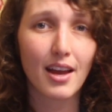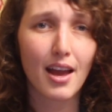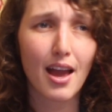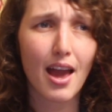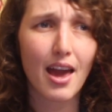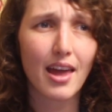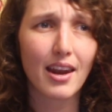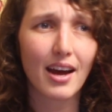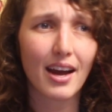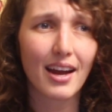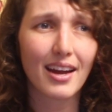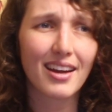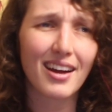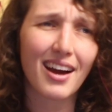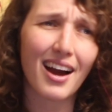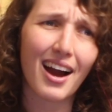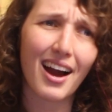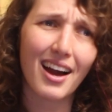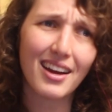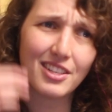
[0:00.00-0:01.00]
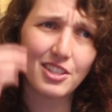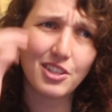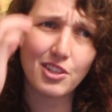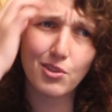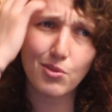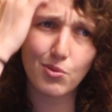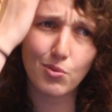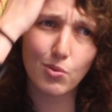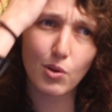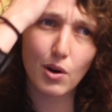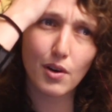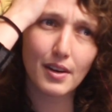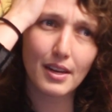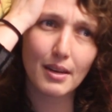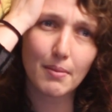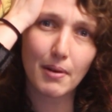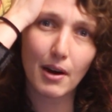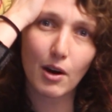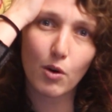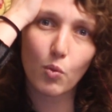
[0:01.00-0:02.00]
And I do
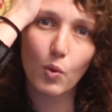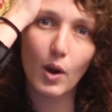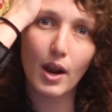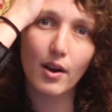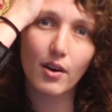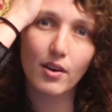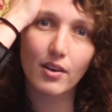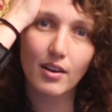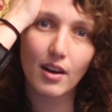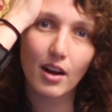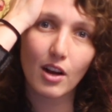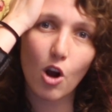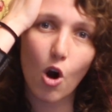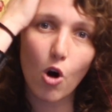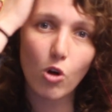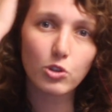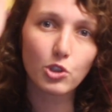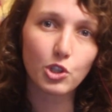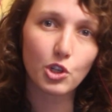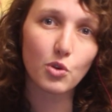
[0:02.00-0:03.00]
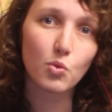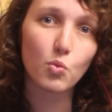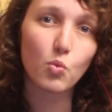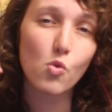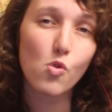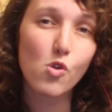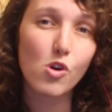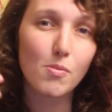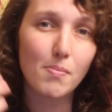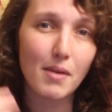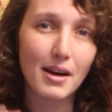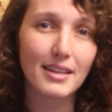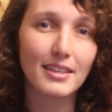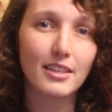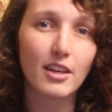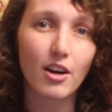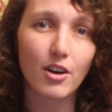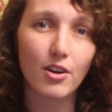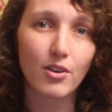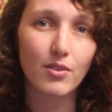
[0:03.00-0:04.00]
worry about where a culture war might
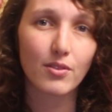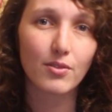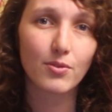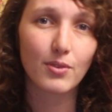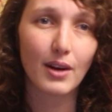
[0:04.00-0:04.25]
go.